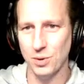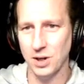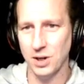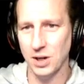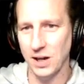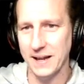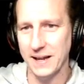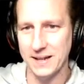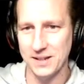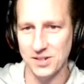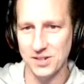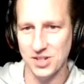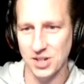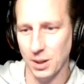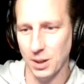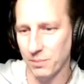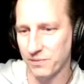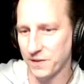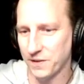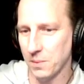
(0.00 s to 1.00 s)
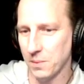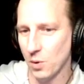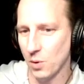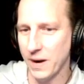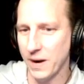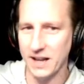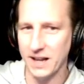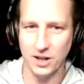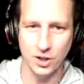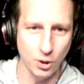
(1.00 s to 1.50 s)
Clayton's come from a
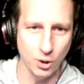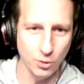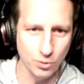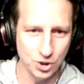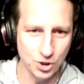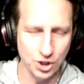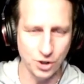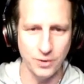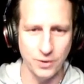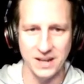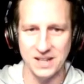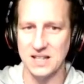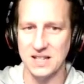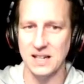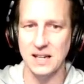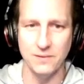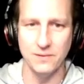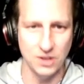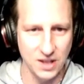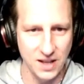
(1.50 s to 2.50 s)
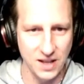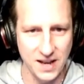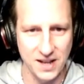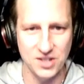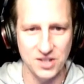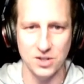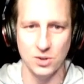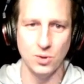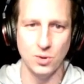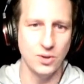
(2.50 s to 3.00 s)
winning culture and he's delivered
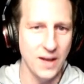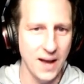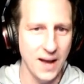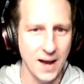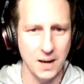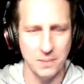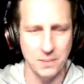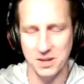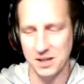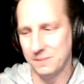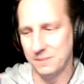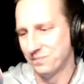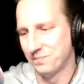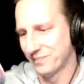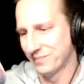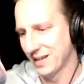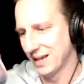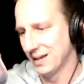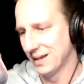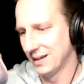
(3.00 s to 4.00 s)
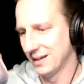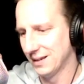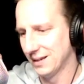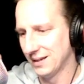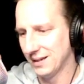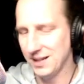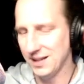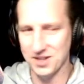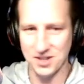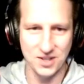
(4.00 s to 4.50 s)
this and all that. I mean,
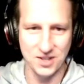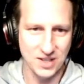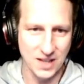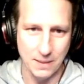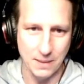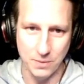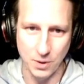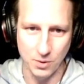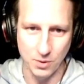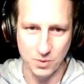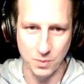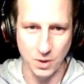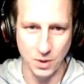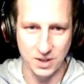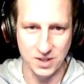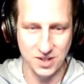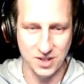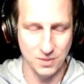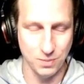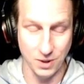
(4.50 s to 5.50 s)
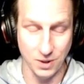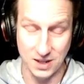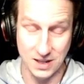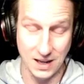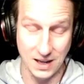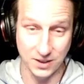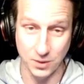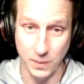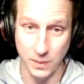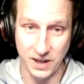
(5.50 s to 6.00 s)
listen, Skip knows what it's
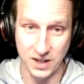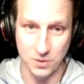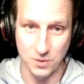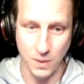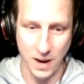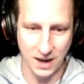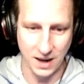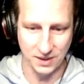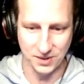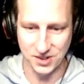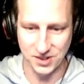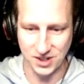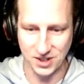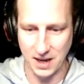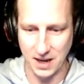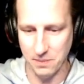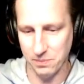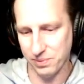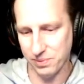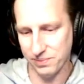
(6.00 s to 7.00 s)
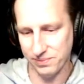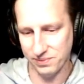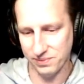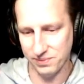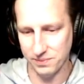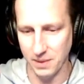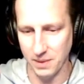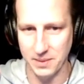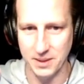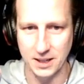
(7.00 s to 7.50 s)
like to win as well. And Skip,
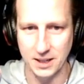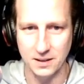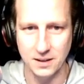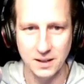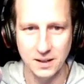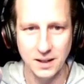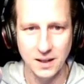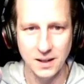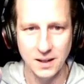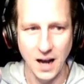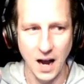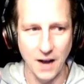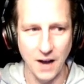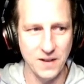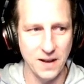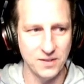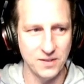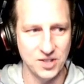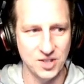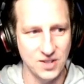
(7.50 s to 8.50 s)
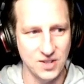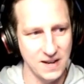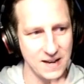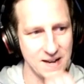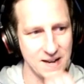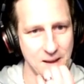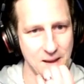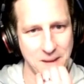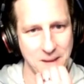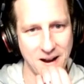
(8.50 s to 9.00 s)
I've never
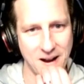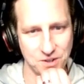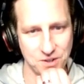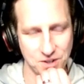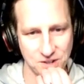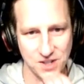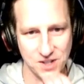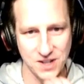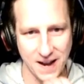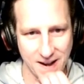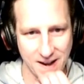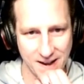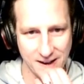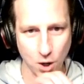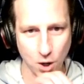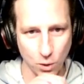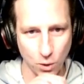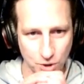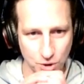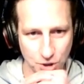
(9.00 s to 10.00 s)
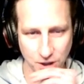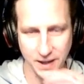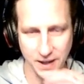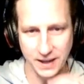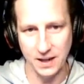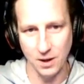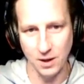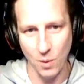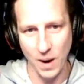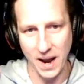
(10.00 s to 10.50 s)
seen a manager set a culture
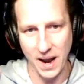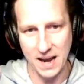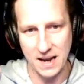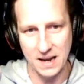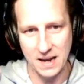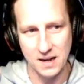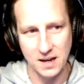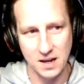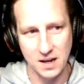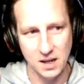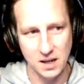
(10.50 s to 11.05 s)
in a way